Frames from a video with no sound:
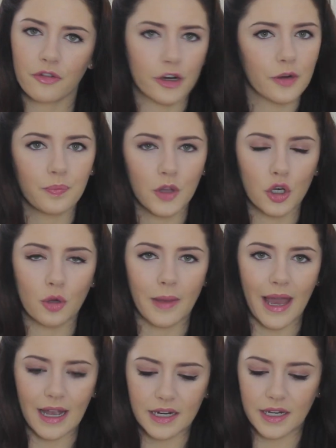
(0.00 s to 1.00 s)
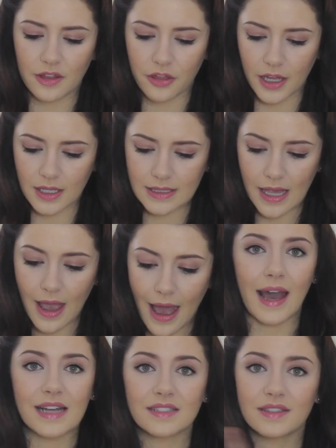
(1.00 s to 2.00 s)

for, you know, my acne and things. And